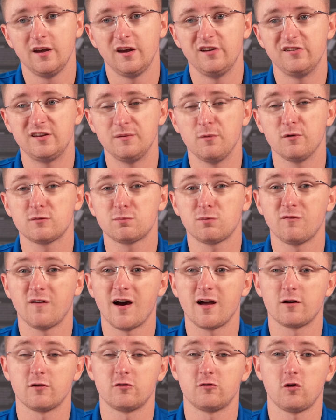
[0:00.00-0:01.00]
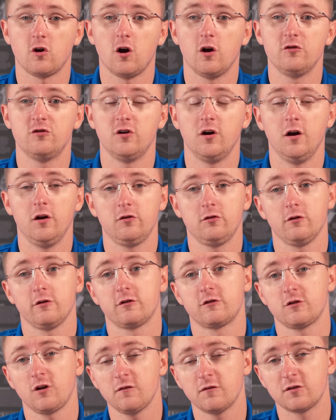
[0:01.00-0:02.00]
You see, most providers charge an additional
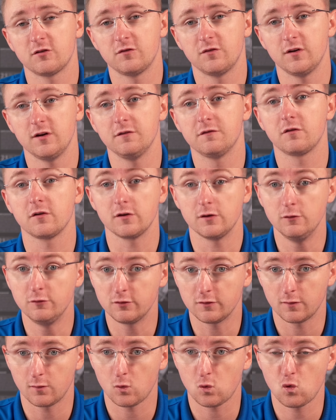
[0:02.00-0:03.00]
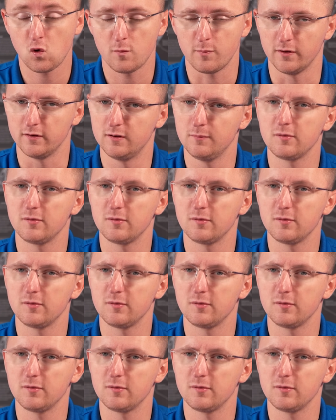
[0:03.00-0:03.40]
service fee for using their equipment,